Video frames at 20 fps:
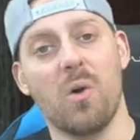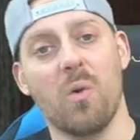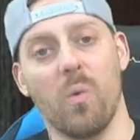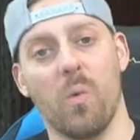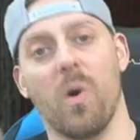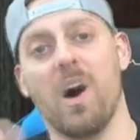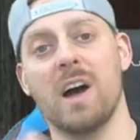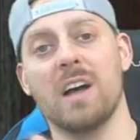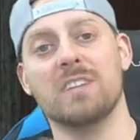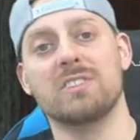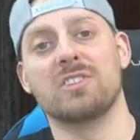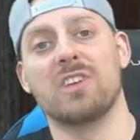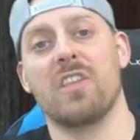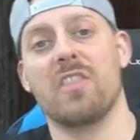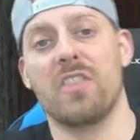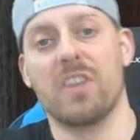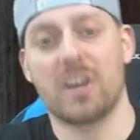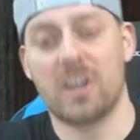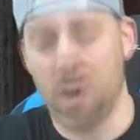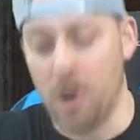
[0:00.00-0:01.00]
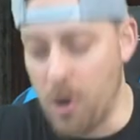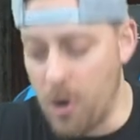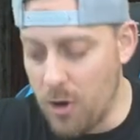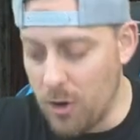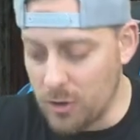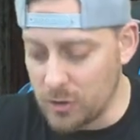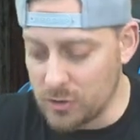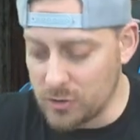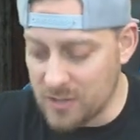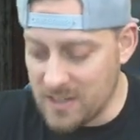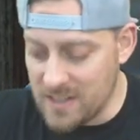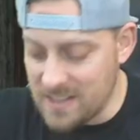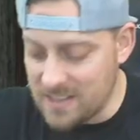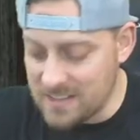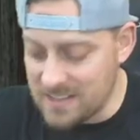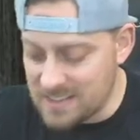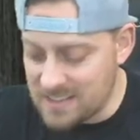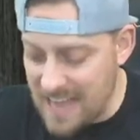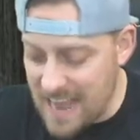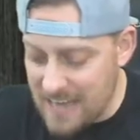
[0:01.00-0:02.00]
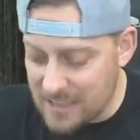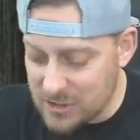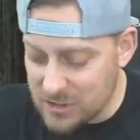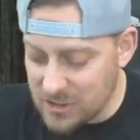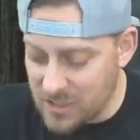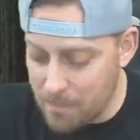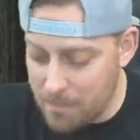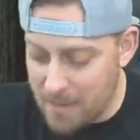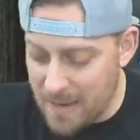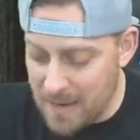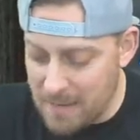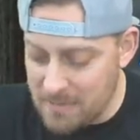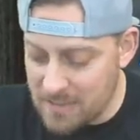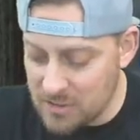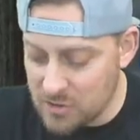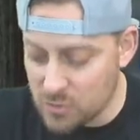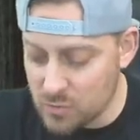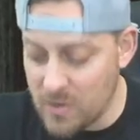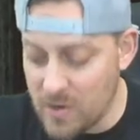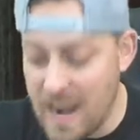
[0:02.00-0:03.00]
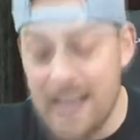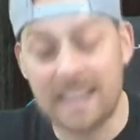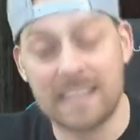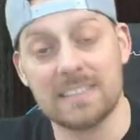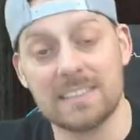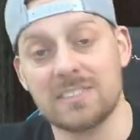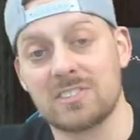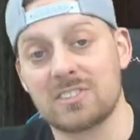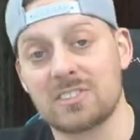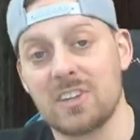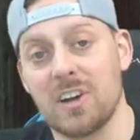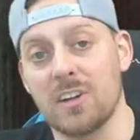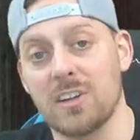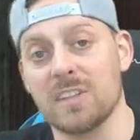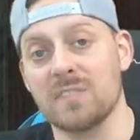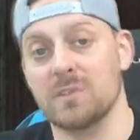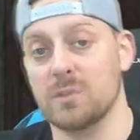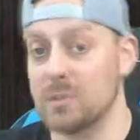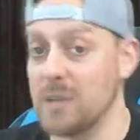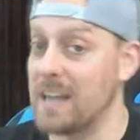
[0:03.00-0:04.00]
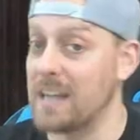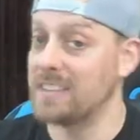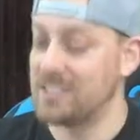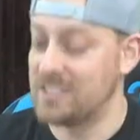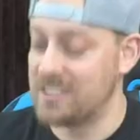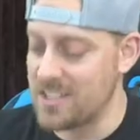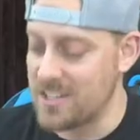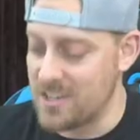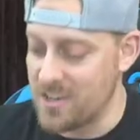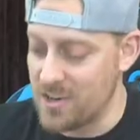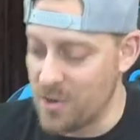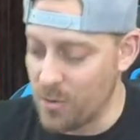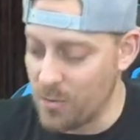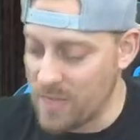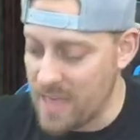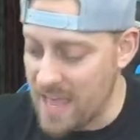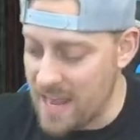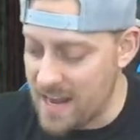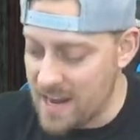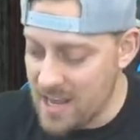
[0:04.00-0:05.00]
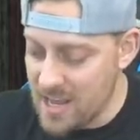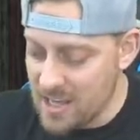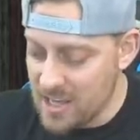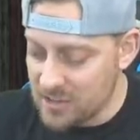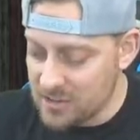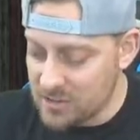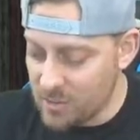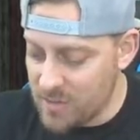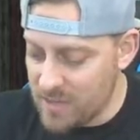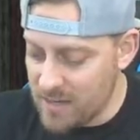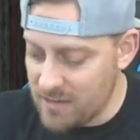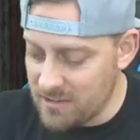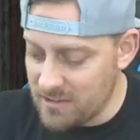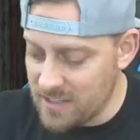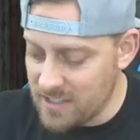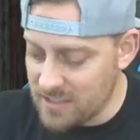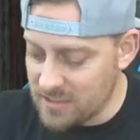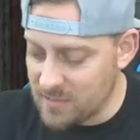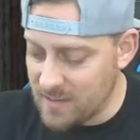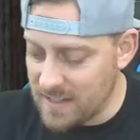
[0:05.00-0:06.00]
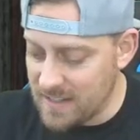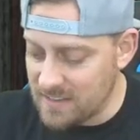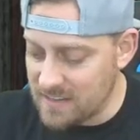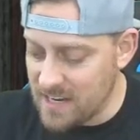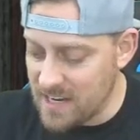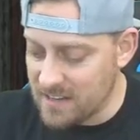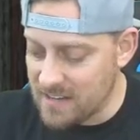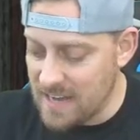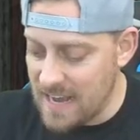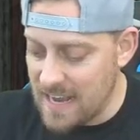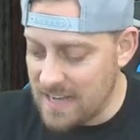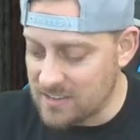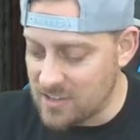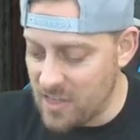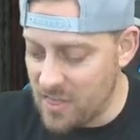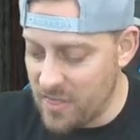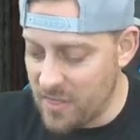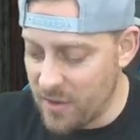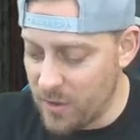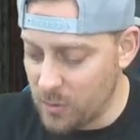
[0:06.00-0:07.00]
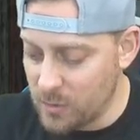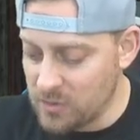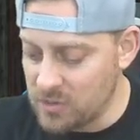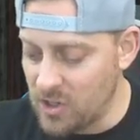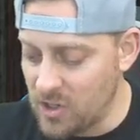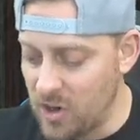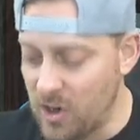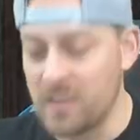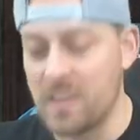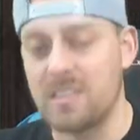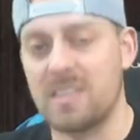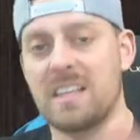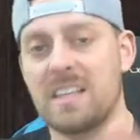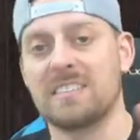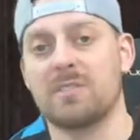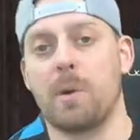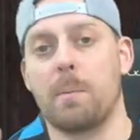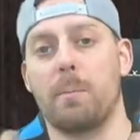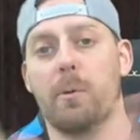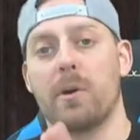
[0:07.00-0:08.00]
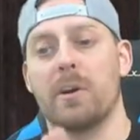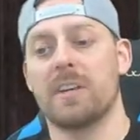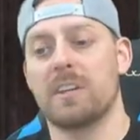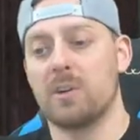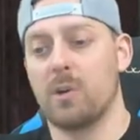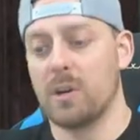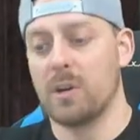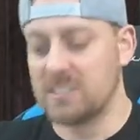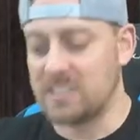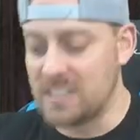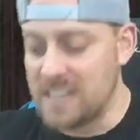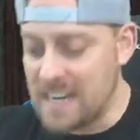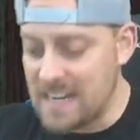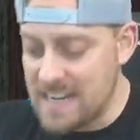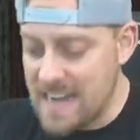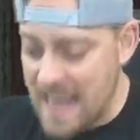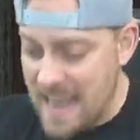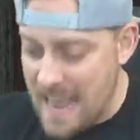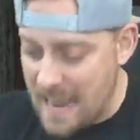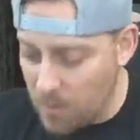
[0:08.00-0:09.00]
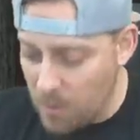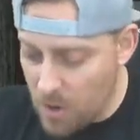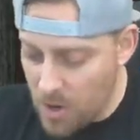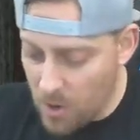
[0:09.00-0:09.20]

was the Cauldron. And this is actually a baby dragon skull, if you guys didn't know that. So there it is right there, guys. Those are the things that we're putting in order today. Now,